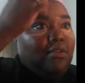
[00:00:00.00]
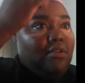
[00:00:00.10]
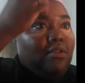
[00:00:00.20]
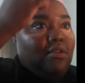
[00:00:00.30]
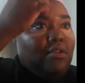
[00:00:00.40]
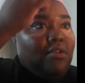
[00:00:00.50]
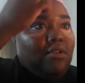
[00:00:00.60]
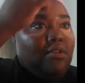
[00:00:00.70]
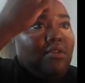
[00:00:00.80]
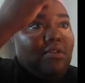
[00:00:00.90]

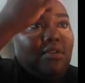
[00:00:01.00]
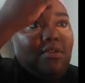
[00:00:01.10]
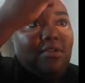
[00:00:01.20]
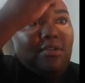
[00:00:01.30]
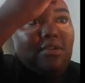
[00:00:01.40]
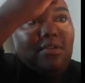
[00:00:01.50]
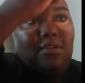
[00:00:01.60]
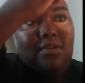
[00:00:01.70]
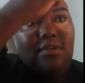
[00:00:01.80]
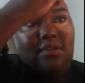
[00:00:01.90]

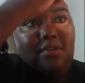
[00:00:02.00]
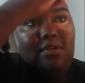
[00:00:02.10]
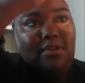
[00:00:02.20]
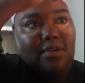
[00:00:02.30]
[no speech]